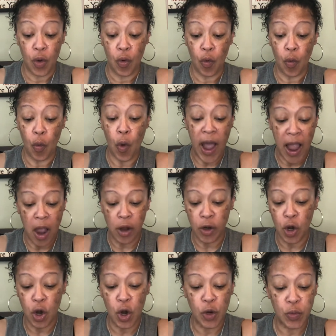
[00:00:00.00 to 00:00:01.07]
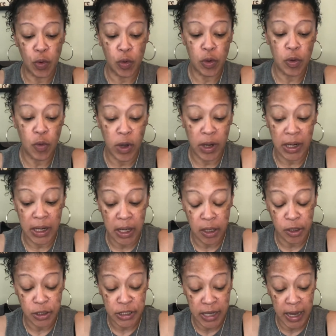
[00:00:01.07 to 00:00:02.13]
Why on earth would we want to
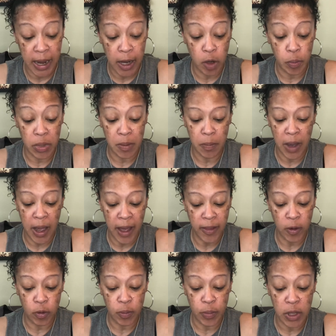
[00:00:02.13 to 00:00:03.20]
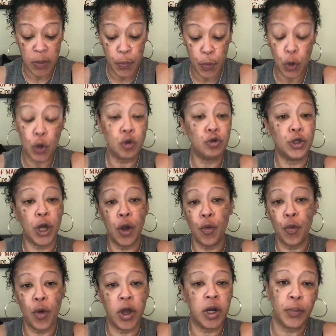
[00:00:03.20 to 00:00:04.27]
entertain or be bothered with people who don't
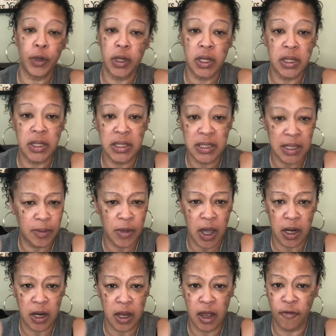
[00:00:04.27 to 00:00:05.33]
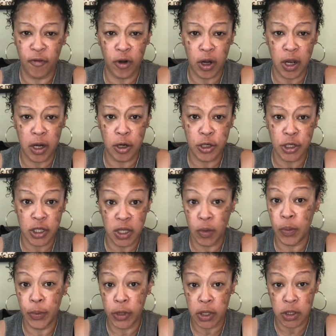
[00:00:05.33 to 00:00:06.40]
want to put in the same kind of effort or energy that we
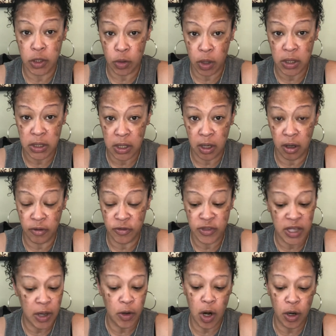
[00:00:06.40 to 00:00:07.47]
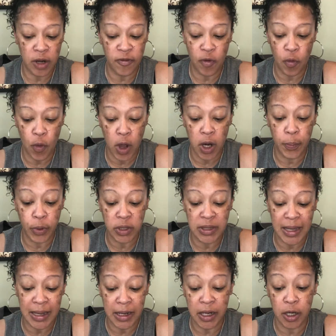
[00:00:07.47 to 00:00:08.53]
put into ourselves? They don't even want to put
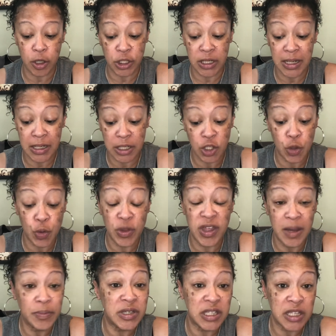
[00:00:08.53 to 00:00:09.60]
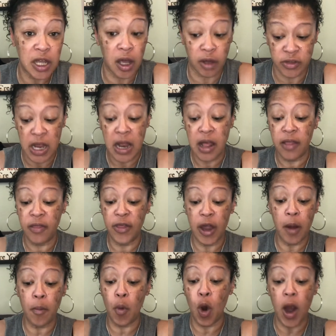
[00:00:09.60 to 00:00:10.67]
that energy into themselves. They're
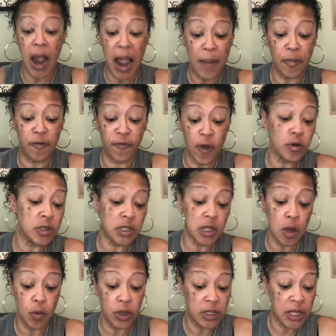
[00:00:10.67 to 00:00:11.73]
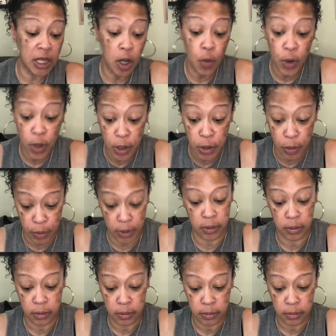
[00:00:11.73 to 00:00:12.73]
more hyper focused on what the hell we're doing.